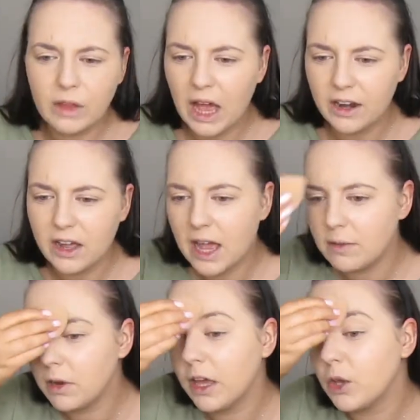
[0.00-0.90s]
And I
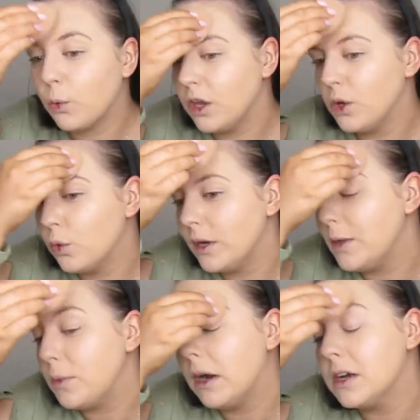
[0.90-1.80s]
am like quite an
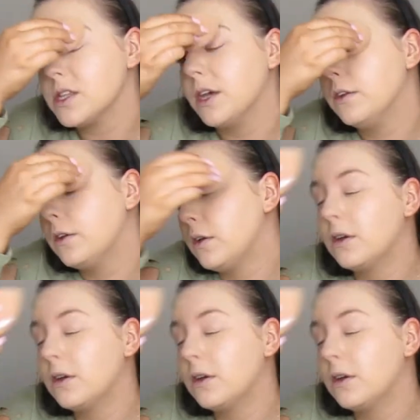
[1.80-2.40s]
oily person.